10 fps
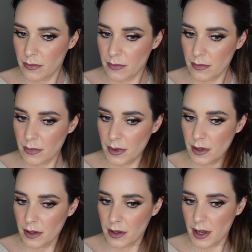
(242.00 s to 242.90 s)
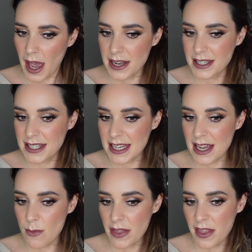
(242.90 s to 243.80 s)
and
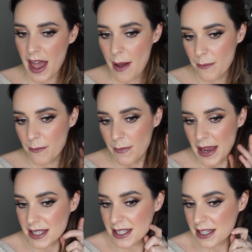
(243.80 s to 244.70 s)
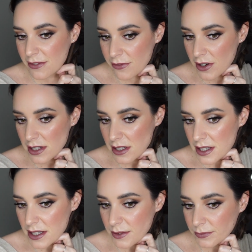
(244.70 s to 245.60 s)
see whether that makes a difference.